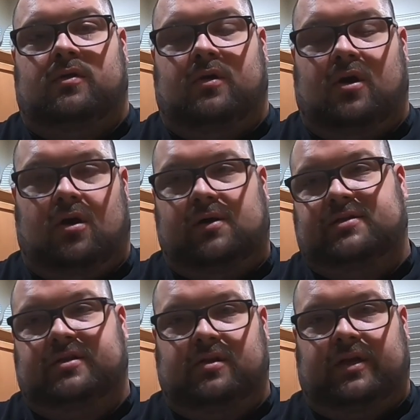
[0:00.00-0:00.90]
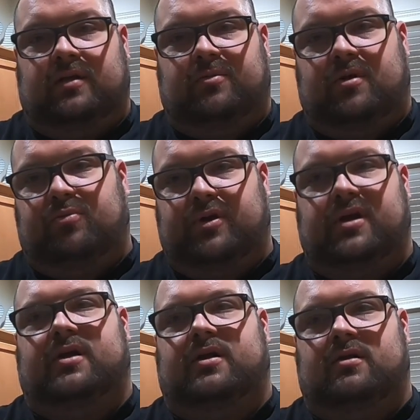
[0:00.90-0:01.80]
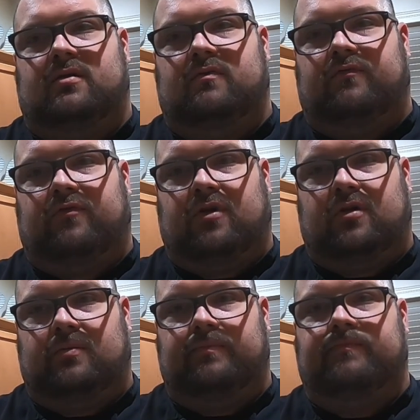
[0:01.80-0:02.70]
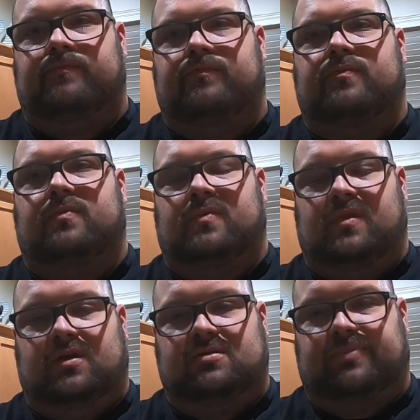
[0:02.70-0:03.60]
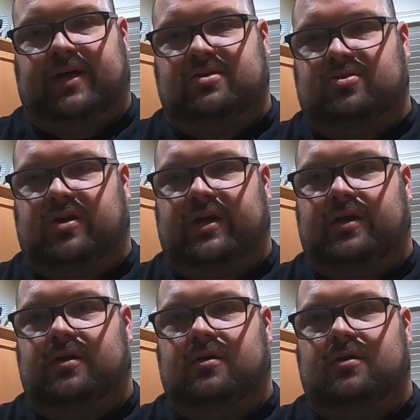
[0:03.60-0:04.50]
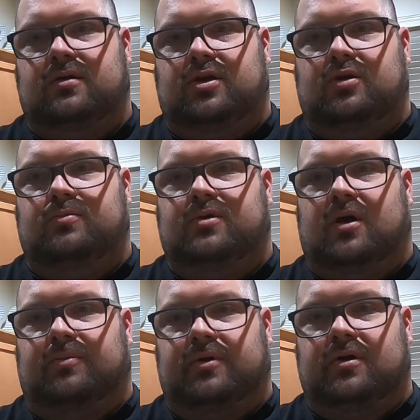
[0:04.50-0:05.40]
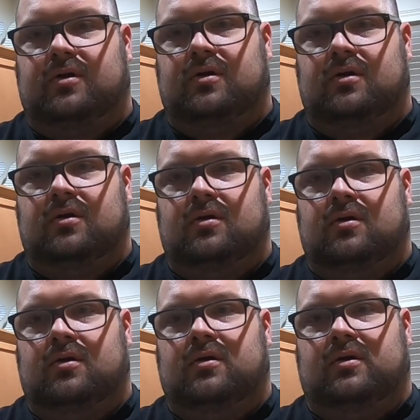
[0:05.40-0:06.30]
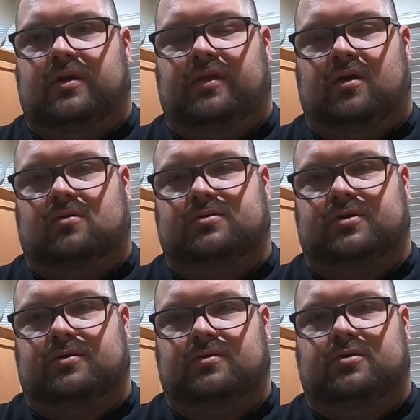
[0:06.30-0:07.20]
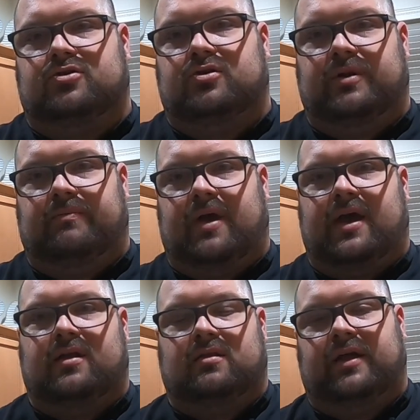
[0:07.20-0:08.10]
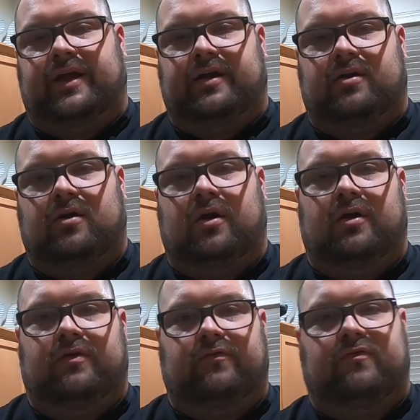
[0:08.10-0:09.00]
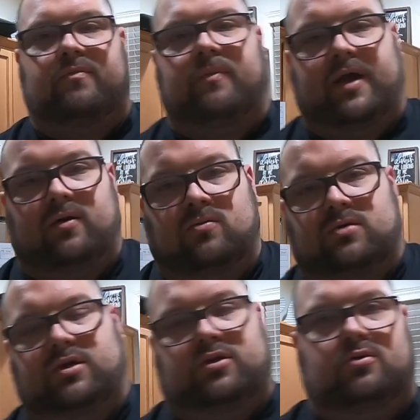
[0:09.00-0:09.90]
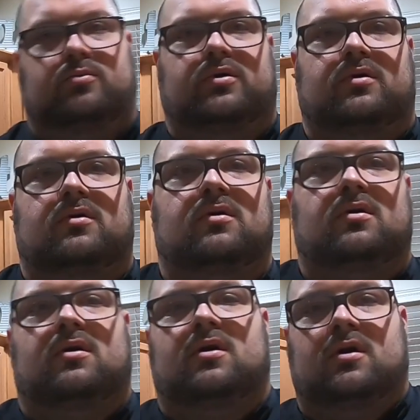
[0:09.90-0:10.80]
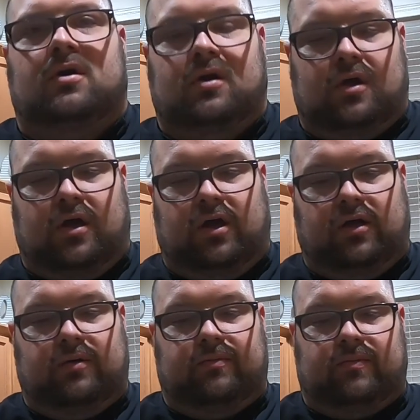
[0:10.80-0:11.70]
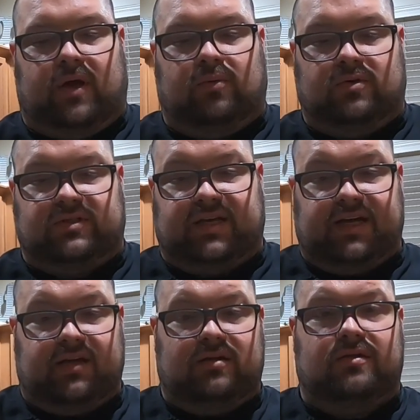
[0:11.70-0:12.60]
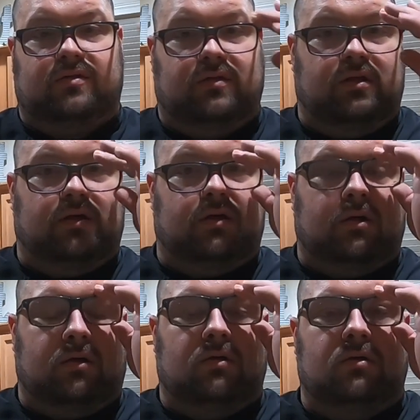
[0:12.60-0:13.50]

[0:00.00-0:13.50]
the cons and cleaned them up pretty good from the Spike Strike cube topper and then also the Dream Mat layer of my gold cube. Um, I will say the